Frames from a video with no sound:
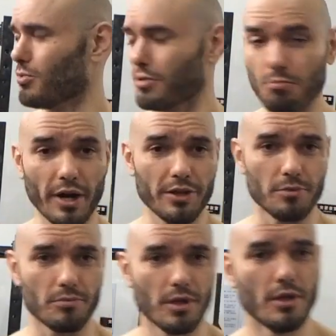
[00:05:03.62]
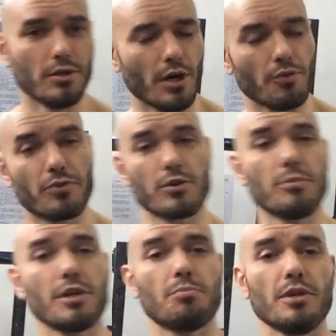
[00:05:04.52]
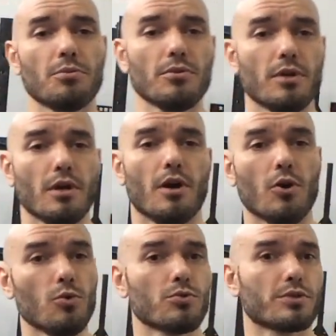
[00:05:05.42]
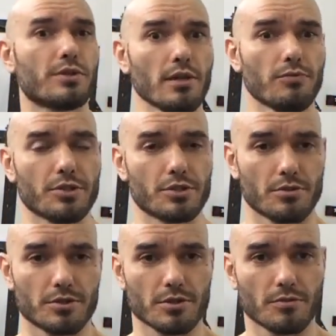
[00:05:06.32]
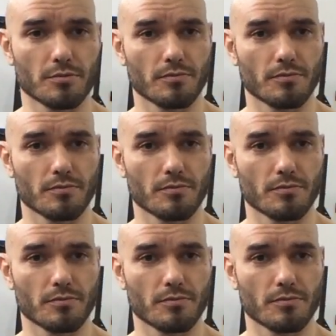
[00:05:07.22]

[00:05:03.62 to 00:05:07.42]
wouldn't buy them. Not very many people owned televisions.